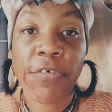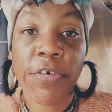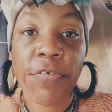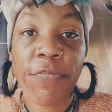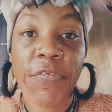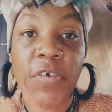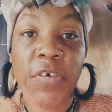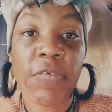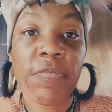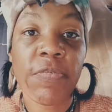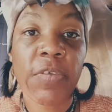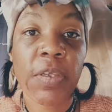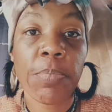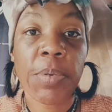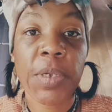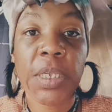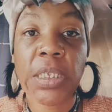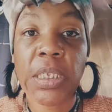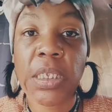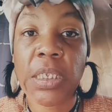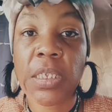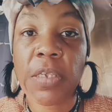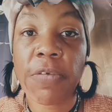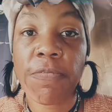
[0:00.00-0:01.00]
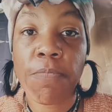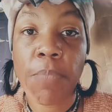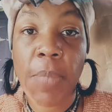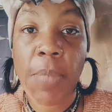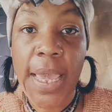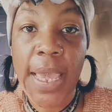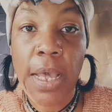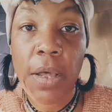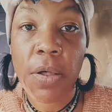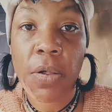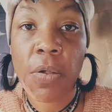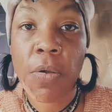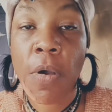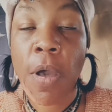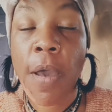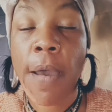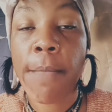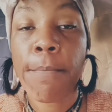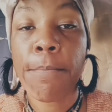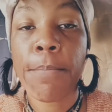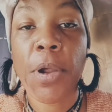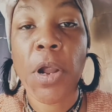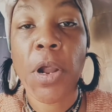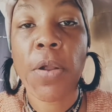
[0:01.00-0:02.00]
or 50 pieces of mail
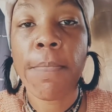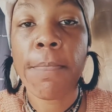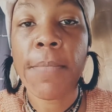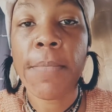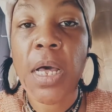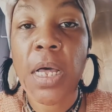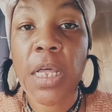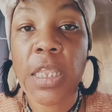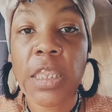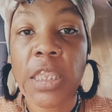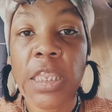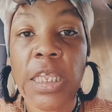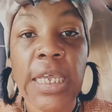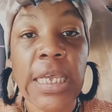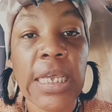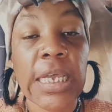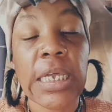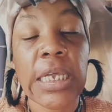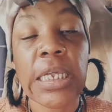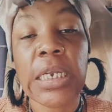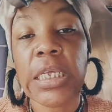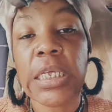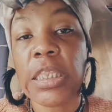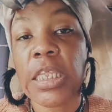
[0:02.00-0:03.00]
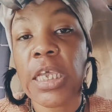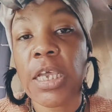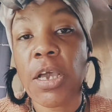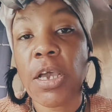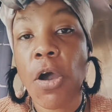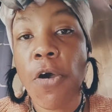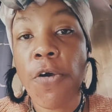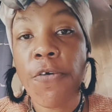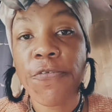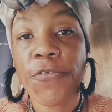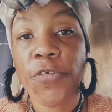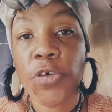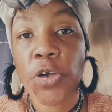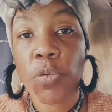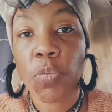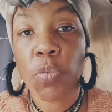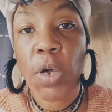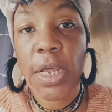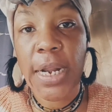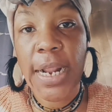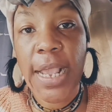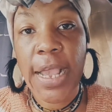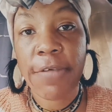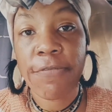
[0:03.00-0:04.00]
per month. Anything over
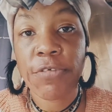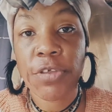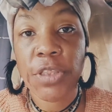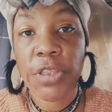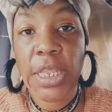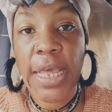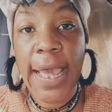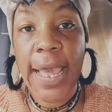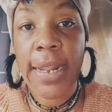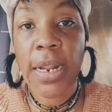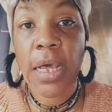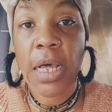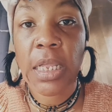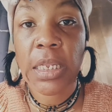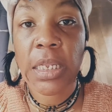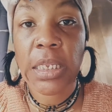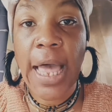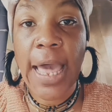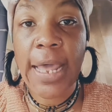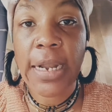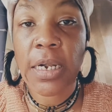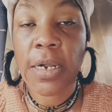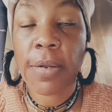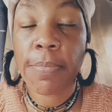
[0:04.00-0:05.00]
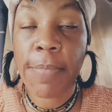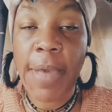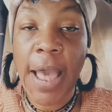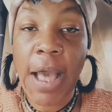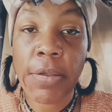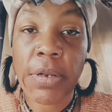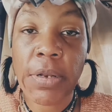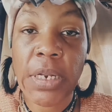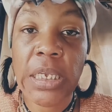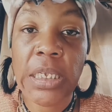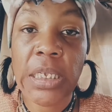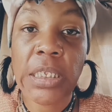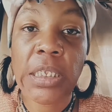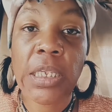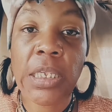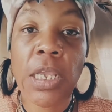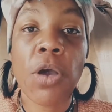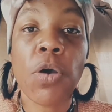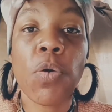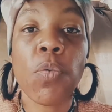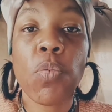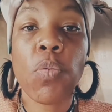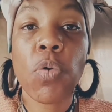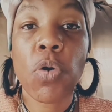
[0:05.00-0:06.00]
whatever that allotted amount is
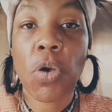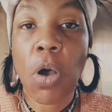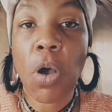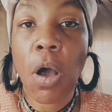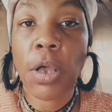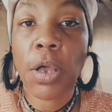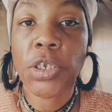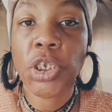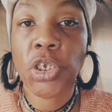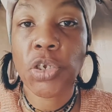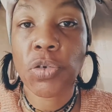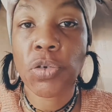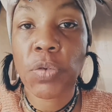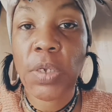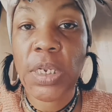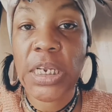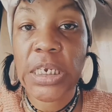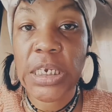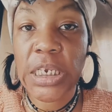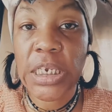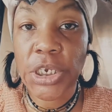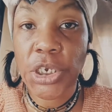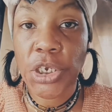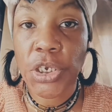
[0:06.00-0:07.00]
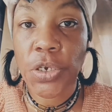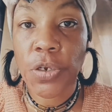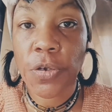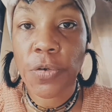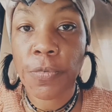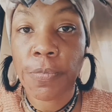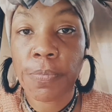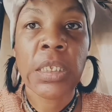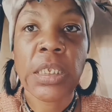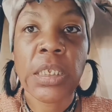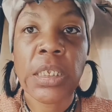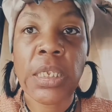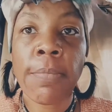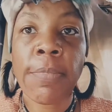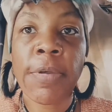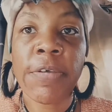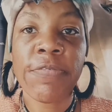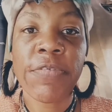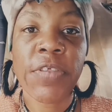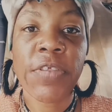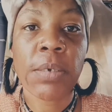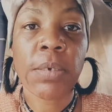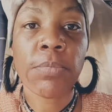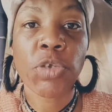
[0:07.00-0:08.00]
will cost you an additional. Some
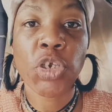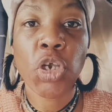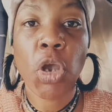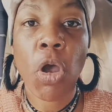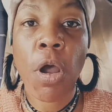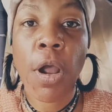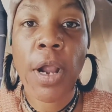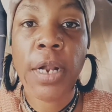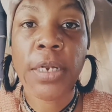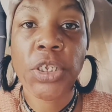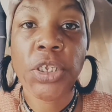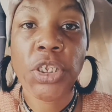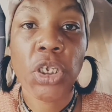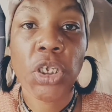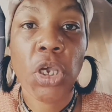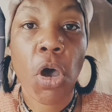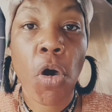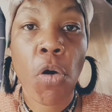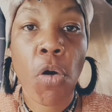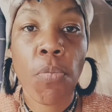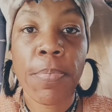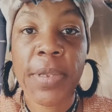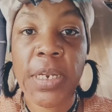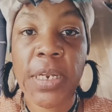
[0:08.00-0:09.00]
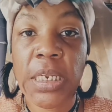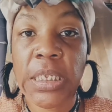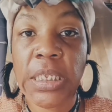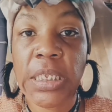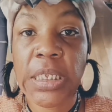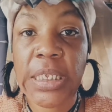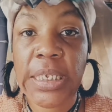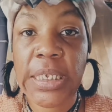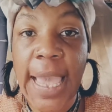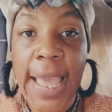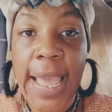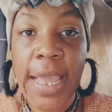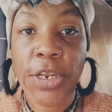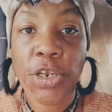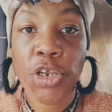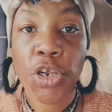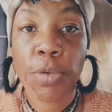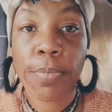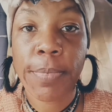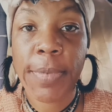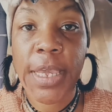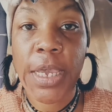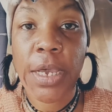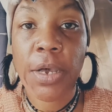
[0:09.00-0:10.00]
of them charge to open and scan
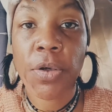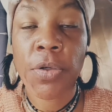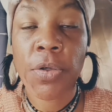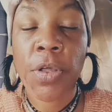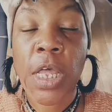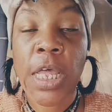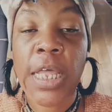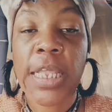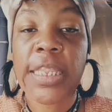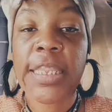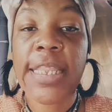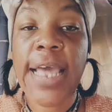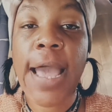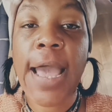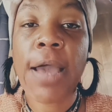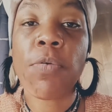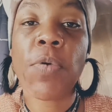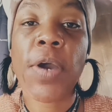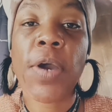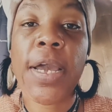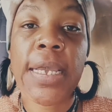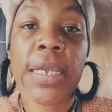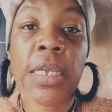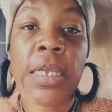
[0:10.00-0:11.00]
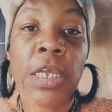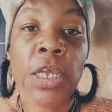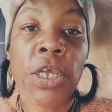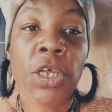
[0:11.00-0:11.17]
your mail. That way